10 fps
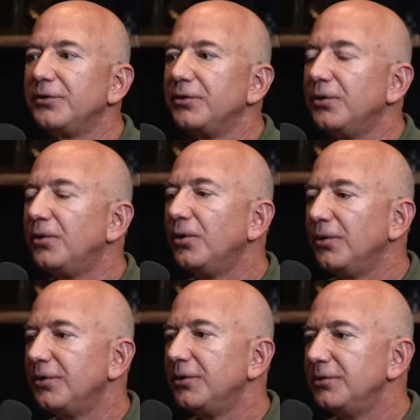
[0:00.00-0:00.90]
So
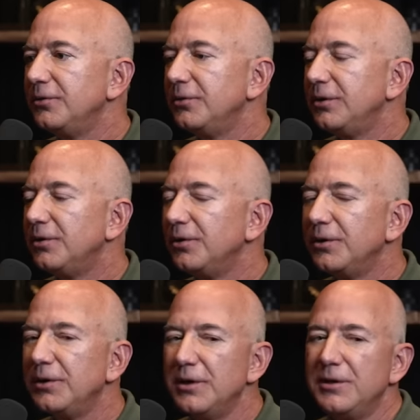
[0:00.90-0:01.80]

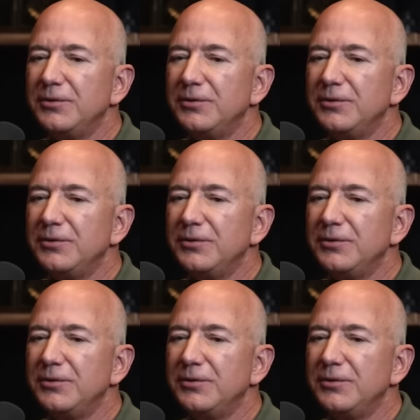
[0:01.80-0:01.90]
if